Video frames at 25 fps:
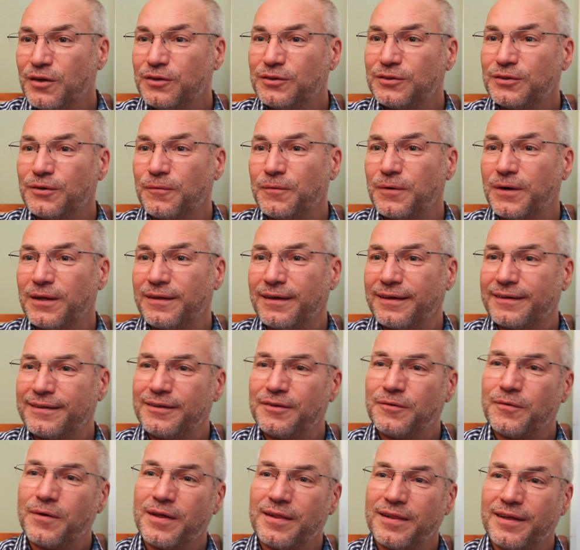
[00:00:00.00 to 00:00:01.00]
So would I like to
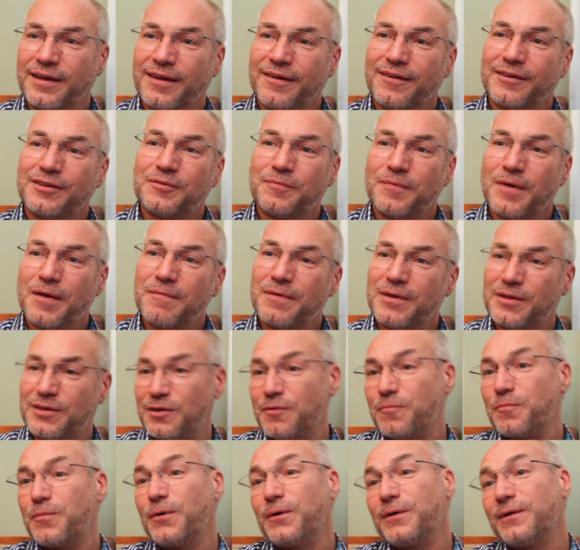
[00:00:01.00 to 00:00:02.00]
do anything else? Maybe at
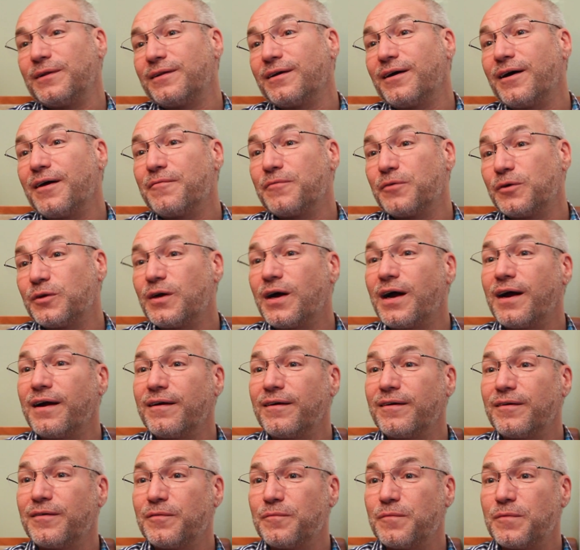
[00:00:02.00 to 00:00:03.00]
some point in time,
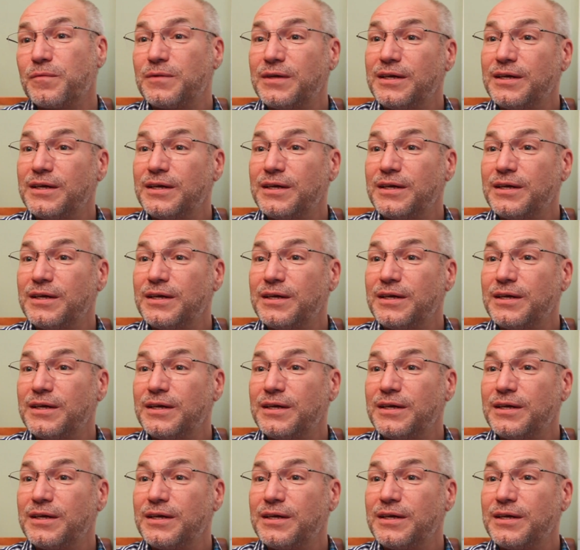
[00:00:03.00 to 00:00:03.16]
retire,